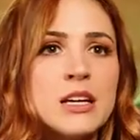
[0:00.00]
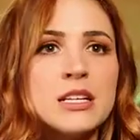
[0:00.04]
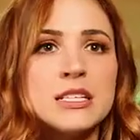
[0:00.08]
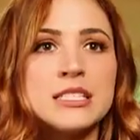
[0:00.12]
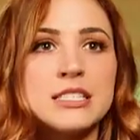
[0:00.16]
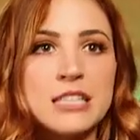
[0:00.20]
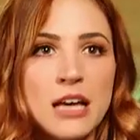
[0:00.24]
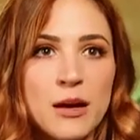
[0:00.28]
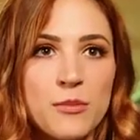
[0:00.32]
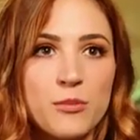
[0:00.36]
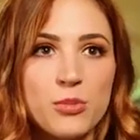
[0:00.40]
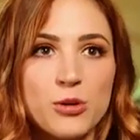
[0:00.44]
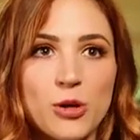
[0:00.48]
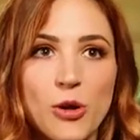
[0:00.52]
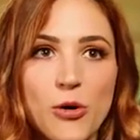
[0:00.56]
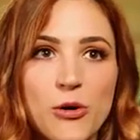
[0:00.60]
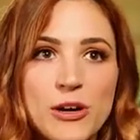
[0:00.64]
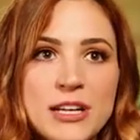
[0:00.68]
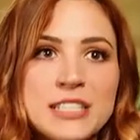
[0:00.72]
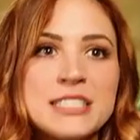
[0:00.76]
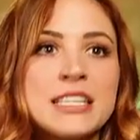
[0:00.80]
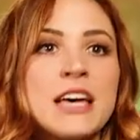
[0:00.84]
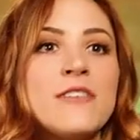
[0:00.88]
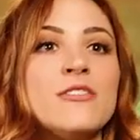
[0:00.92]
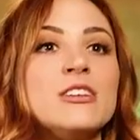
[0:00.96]
Some
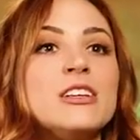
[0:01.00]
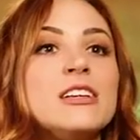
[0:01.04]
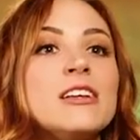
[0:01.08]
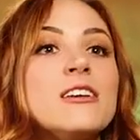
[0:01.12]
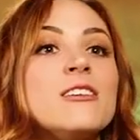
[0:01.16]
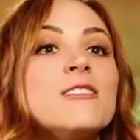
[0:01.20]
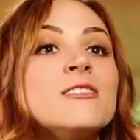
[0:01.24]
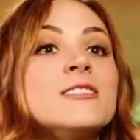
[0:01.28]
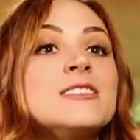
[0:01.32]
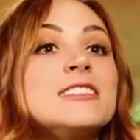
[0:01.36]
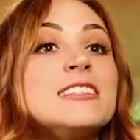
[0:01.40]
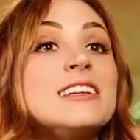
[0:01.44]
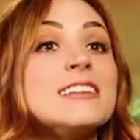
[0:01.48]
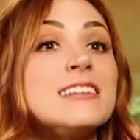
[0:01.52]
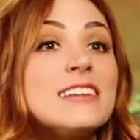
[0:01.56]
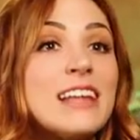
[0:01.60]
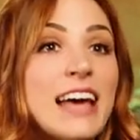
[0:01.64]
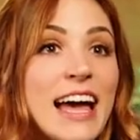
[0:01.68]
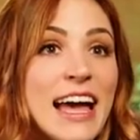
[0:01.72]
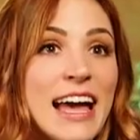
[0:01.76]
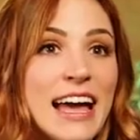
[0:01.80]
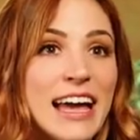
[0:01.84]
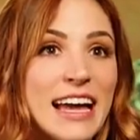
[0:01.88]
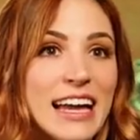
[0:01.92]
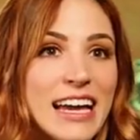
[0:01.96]
ploys have a little
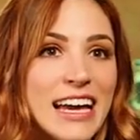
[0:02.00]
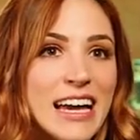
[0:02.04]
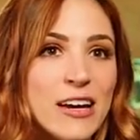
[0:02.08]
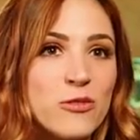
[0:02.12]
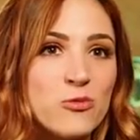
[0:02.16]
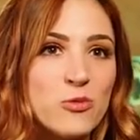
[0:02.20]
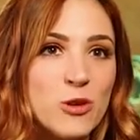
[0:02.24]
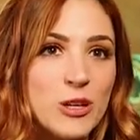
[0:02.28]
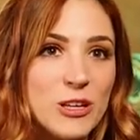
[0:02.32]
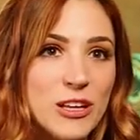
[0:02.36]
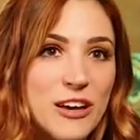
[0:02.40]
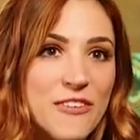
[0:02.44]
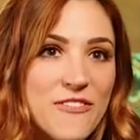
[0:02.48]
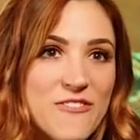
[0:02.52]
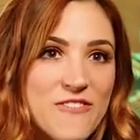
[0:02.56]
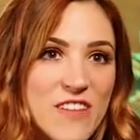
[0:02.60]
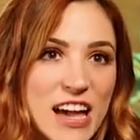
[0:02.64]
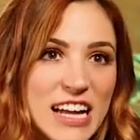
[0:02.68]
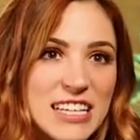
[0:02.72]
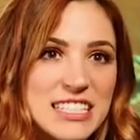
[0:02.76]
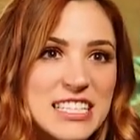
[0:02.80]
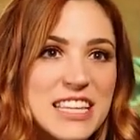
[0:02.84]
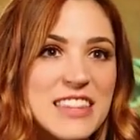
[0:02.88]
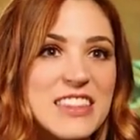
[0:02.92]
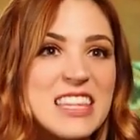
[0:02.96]
delay and will
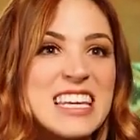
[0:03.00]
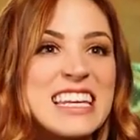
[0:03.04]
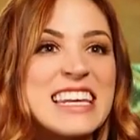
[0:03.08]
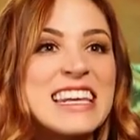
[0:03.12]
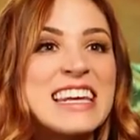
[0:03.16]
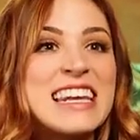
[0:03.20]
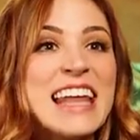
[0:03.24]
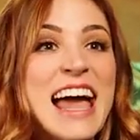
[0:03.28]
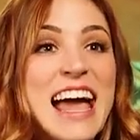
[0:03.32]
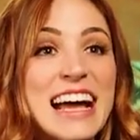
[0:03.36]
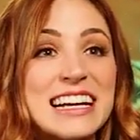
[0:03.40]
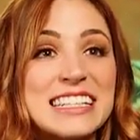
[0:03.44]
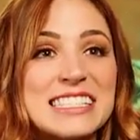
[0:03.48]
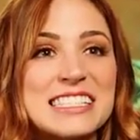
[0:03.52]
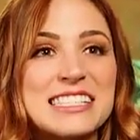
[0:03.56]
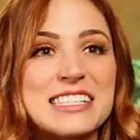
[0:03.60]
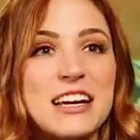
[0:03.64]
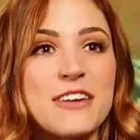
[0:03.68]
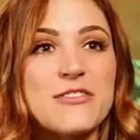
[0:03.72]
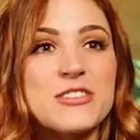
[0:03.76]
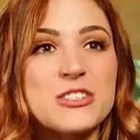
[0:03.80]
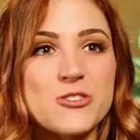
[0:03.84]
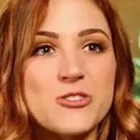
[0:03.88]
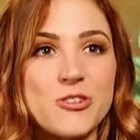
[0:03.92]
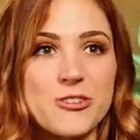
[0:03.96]
affect the
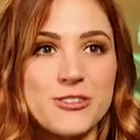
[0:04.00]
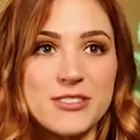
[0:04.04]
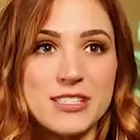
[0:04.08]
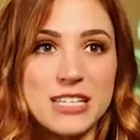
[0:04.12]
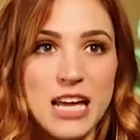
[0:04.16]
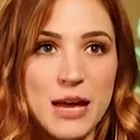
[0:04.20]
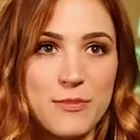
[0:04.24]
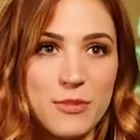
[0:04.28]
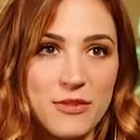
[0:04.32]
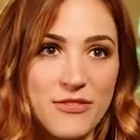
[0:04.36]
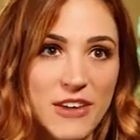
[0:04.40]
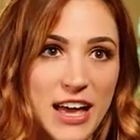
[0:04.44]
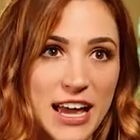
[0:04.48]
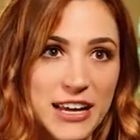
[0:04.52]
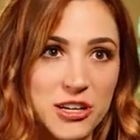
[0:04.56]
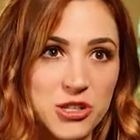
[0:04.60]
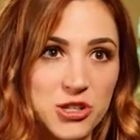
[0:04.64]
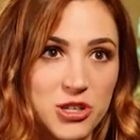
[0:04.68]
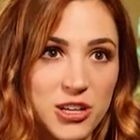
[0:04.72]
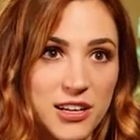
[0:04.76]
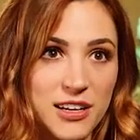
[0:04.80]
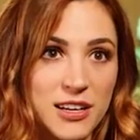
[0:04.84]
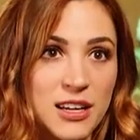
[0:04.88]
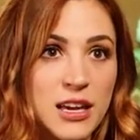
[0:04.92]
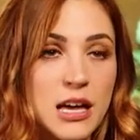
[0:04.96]
next certain type of
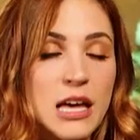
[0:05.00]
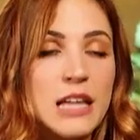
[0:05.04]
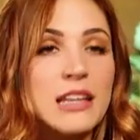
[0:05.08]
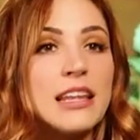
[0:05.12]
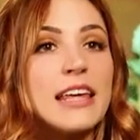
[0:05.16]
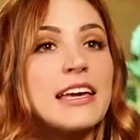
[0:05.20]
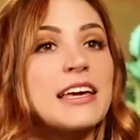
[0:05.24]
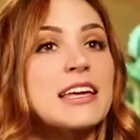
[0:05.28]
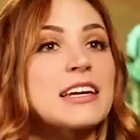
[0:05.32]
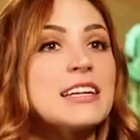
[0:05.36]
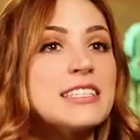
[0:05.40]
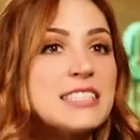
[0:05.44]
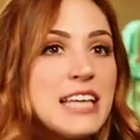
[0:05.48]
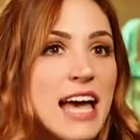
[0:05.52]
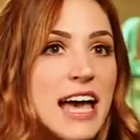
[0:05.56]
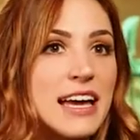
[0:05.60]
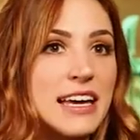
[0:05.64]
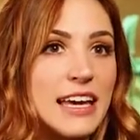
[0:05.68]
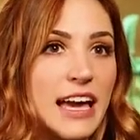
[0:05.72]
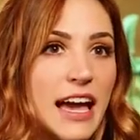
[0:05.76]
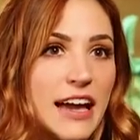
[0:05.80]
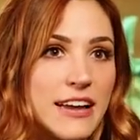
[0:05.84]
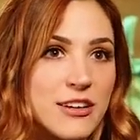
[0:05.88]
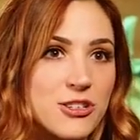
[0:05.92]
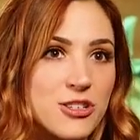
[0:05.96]
action, like an
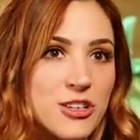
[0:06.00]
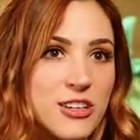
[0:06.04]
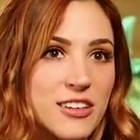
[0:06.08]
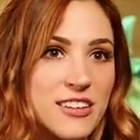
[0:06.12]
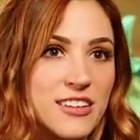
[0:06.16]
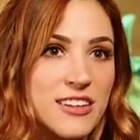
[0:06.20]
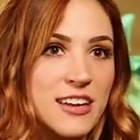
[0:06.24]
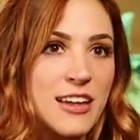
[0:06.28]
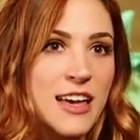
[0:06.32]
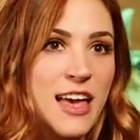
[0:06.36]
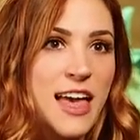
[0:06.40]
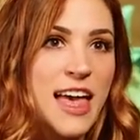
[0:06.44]
attack action.